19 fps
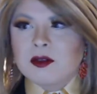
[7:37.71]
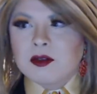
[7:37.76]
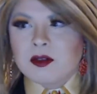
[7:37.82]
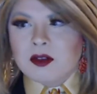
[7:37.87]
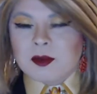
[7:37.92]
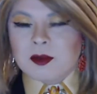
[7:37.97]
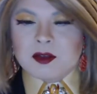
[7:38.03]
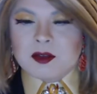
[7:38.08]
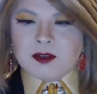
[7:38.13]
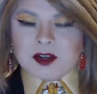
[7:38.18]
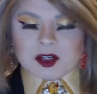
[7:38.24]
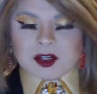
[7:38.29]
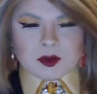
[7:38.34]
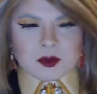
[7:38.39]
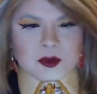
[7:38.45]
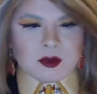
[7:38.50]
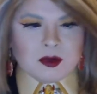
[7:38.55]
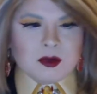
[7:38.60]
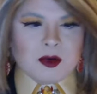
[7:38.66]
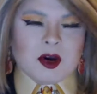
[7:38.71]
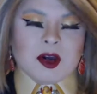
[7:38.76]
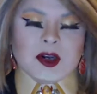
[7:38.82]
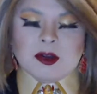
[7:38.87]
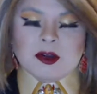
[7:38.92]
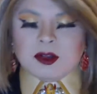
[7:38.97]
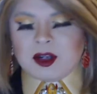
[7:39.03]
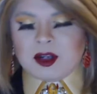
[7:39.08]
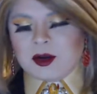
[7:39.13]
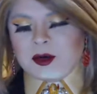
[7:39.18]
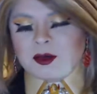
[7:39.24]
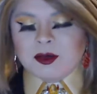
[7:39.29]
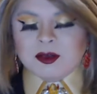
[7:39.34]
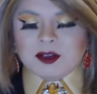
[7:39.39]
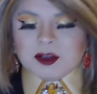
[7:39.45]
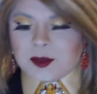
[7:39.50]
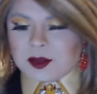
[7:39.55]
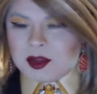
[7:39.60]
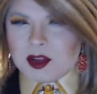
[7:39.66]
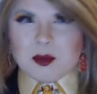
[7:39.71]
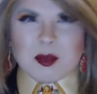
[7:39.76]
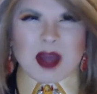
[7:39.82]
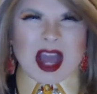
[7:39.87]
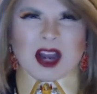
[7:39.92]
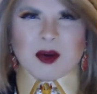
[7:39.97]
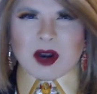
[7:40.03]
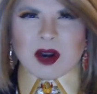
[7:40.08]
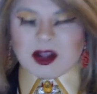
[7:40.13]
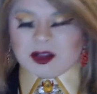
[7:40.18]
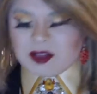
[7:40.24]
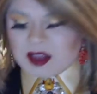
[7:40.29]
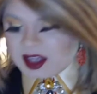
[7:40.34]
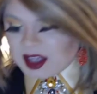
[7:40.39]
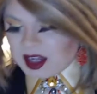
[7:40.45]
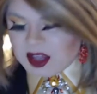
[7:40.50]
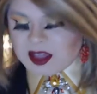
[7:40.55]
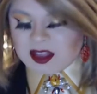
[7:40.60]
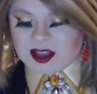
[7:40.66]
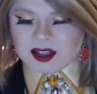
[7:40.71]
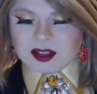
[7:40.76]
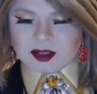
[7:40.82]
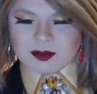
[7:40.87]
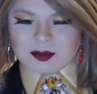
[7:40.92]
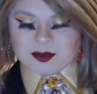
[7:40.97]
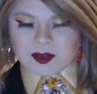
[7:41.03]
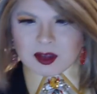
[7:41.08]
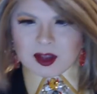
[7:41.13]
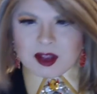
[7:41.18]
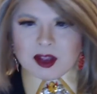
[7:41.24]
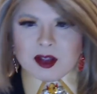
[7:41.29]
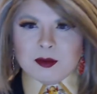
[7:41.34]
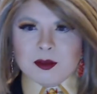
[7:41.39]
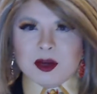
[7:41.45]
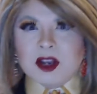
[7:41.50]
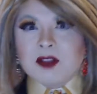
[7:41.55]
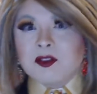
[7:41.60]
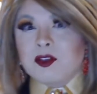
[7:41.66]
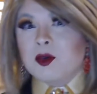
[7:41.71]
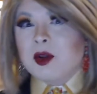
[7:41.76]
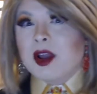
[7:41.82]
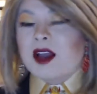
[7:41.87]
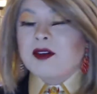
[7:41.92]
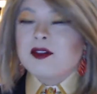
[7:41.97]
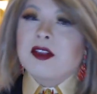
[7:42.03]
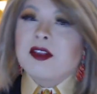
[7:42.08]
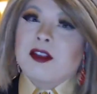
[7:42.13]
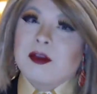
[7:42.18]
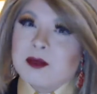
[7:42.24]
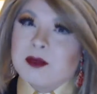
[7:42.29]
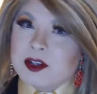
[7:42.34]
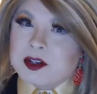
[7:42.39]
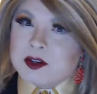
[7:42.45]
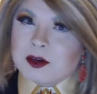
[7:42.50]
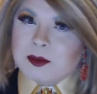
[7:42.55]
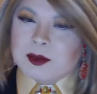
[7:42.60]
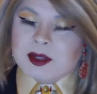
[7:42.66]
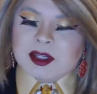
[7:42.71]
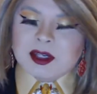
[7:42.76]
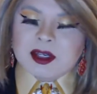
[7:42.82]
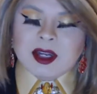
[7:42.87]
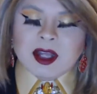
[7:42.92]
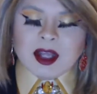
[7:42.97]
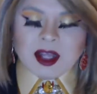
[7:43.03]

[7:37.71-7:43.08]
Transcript: something visual, audio, you know, something in the background, that kind of thing. But if you haven't seen Mystery Men,